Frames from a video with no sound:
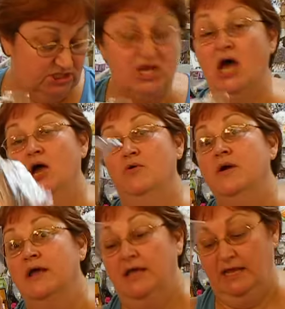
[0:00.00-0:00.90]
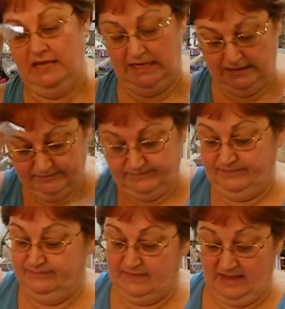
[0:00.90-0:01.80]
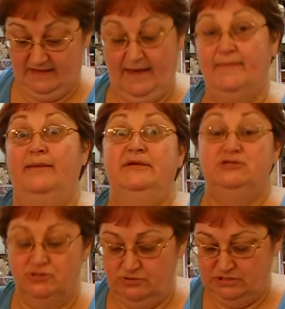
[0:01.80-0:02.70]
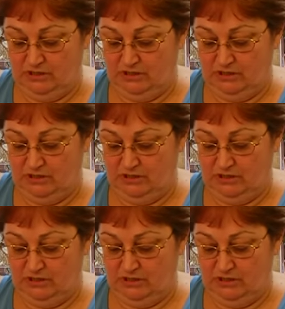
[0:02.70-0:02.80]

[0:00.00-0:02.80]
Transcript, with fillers: So that may be true.